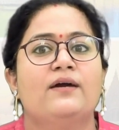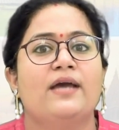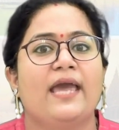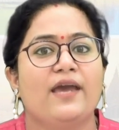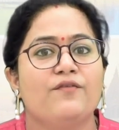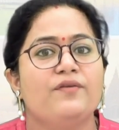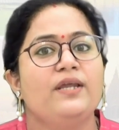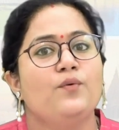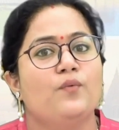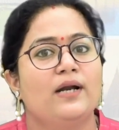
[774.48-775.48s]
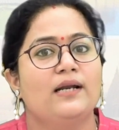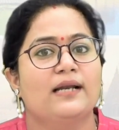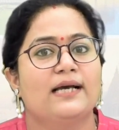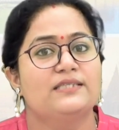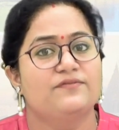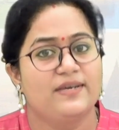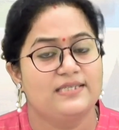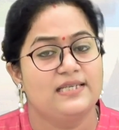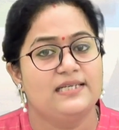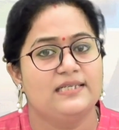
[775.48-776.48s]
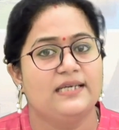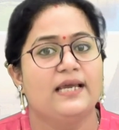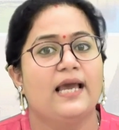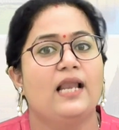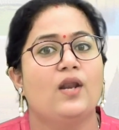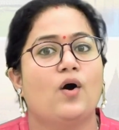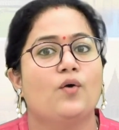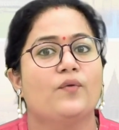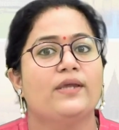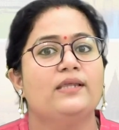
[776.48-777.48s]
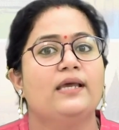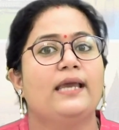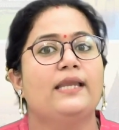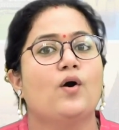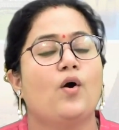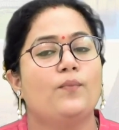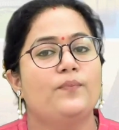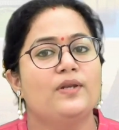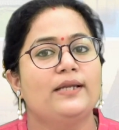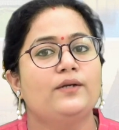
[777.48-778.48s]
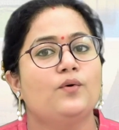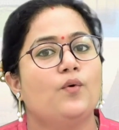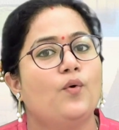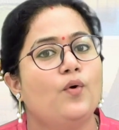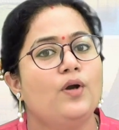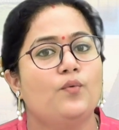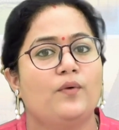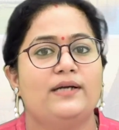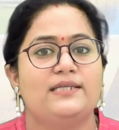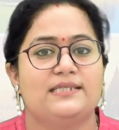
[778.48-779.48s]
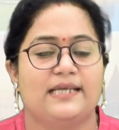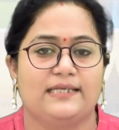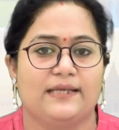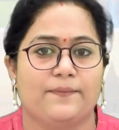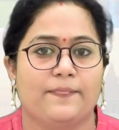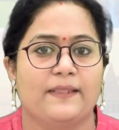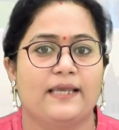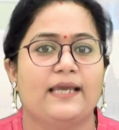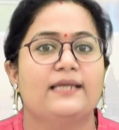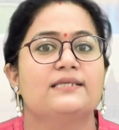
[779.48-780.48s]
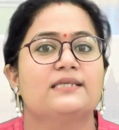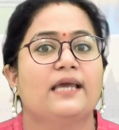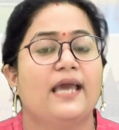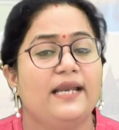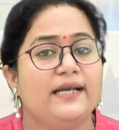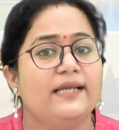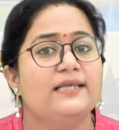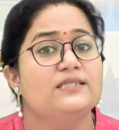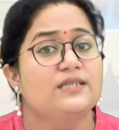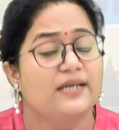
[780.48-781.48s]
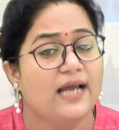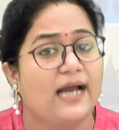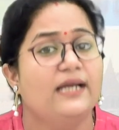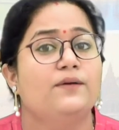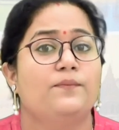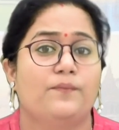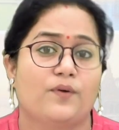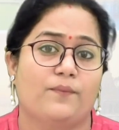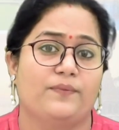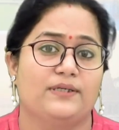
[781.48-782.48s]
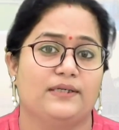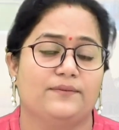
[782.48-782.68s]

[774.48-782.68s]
every world-class facility along with an opulent old world setting. It is a heritage grand property.